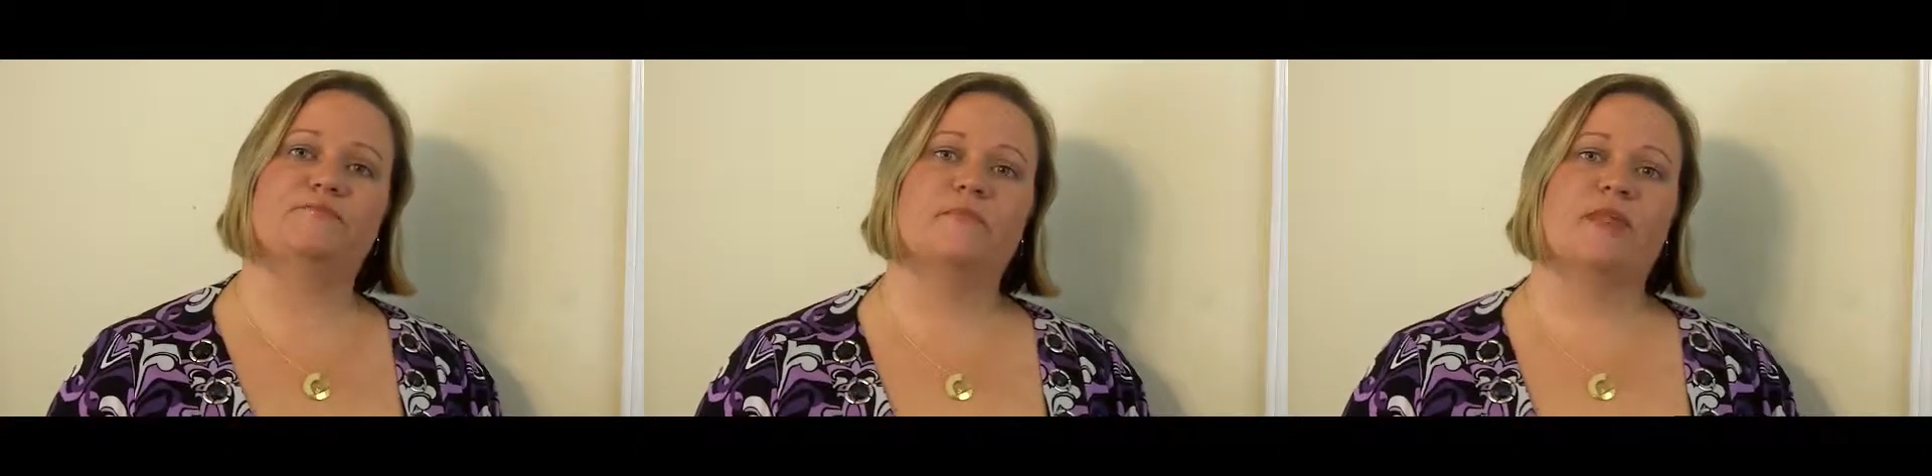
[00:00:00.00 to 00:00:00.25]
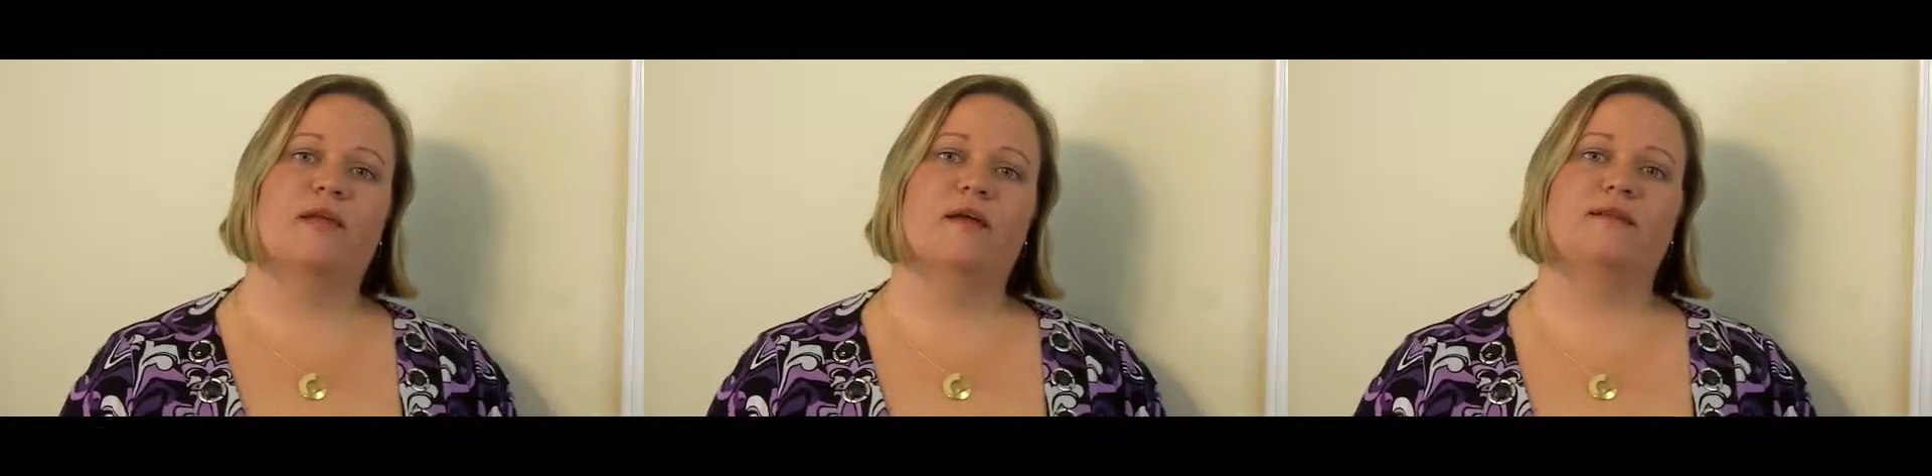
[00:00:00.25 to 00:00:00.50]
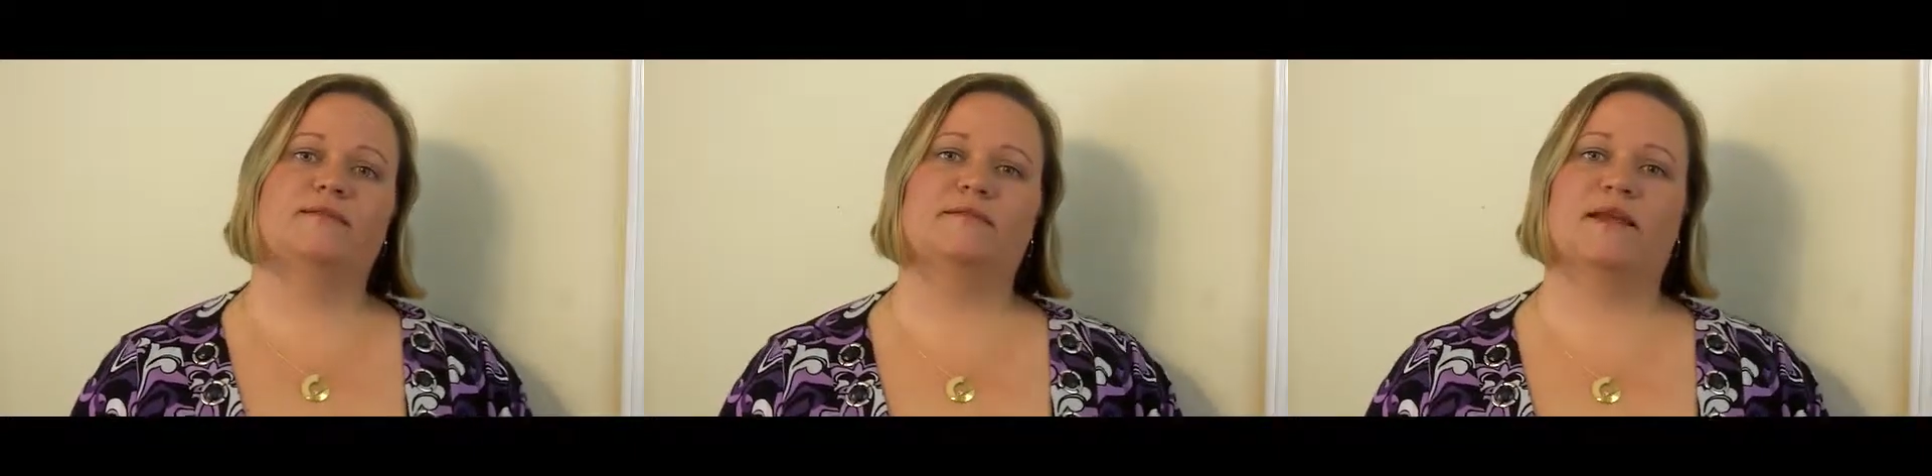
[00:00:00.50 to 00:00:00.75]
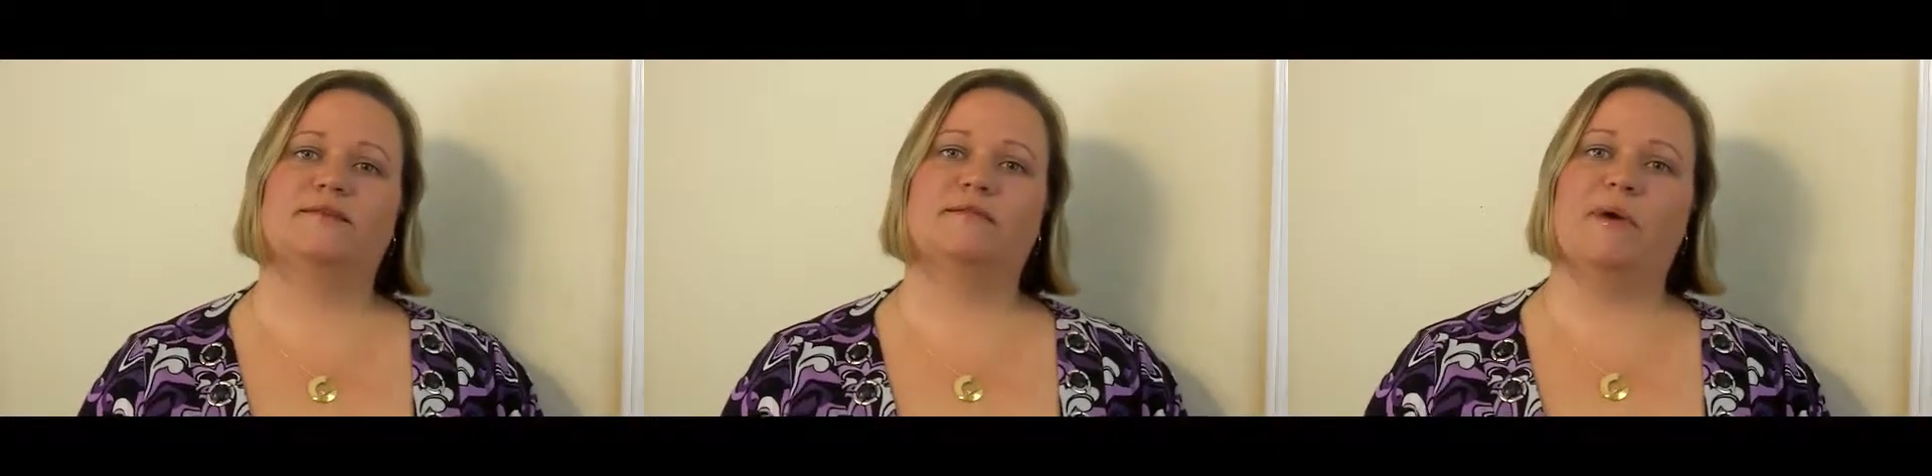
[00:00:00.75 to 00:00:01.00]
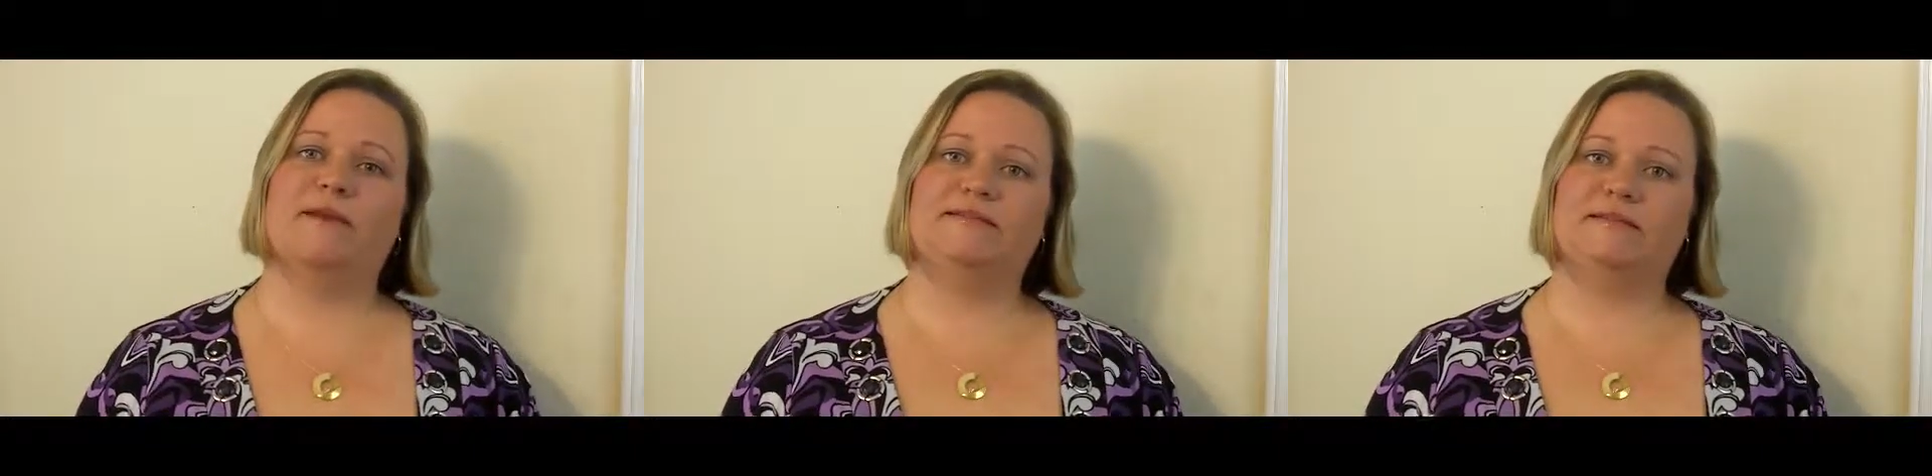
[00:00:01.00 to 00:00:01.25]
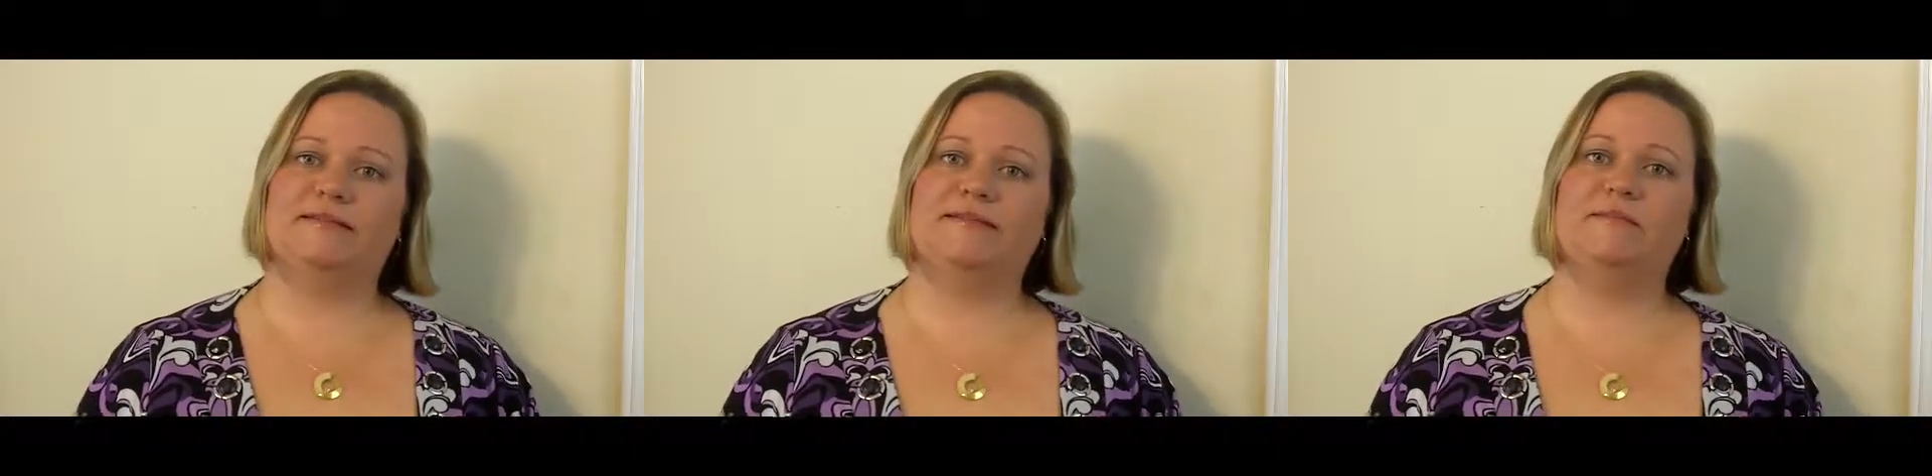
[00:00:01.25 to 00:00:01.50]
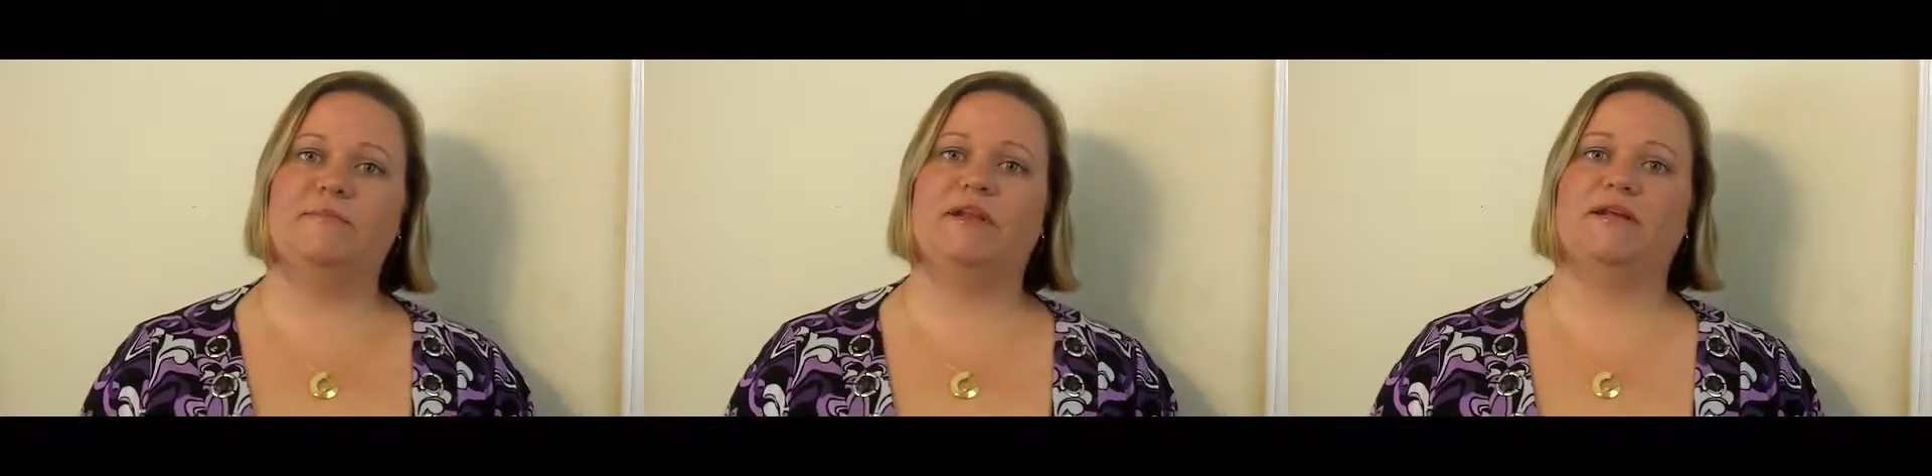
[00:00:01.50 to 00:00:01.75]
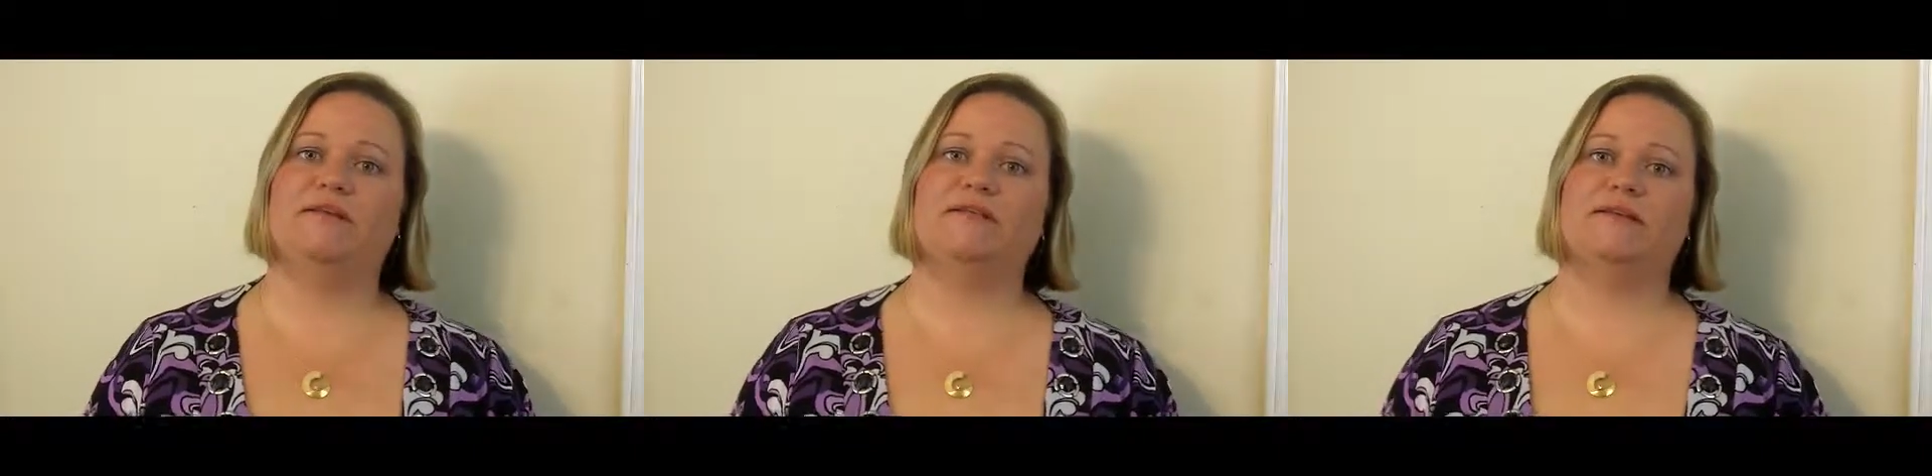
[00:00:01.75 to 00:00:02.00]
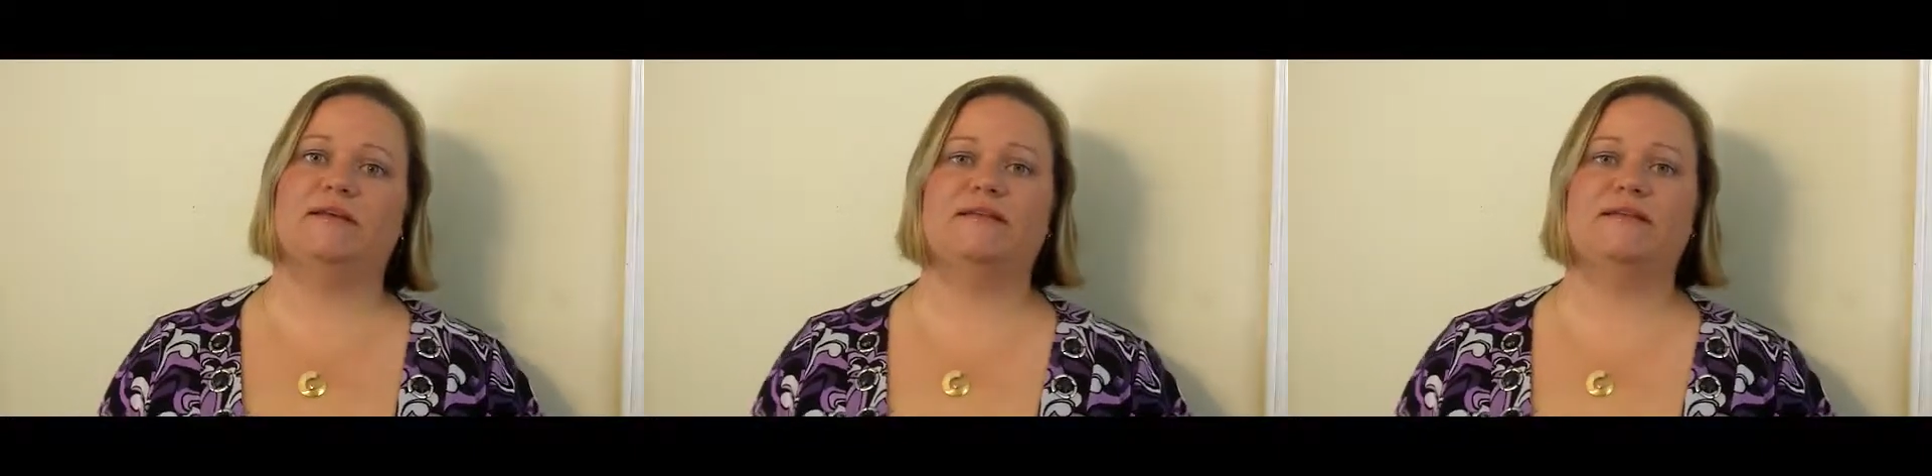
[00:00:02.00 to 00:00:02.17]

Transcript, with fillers: It takes about 60 minutes.